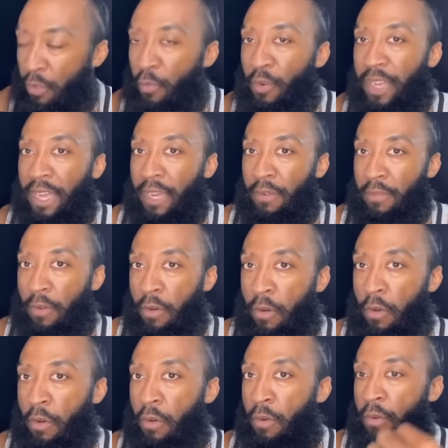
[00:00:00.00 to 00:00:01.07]
We have
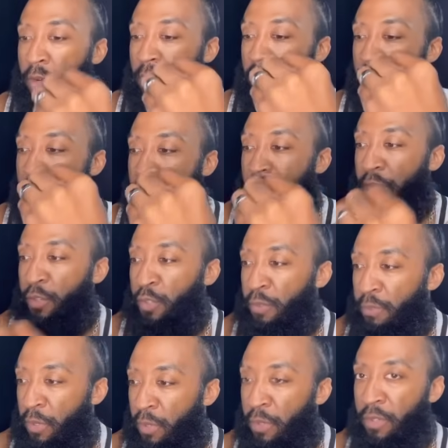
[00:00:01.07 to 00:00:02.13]
all
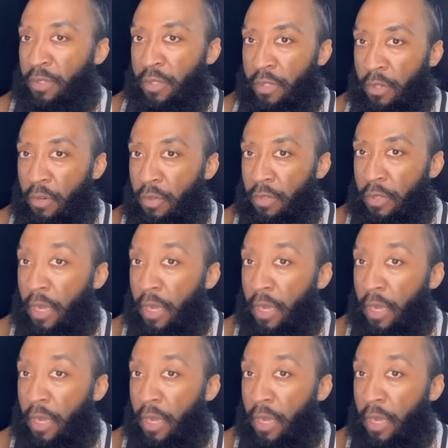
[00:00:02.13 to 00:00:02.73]
experienced a curse.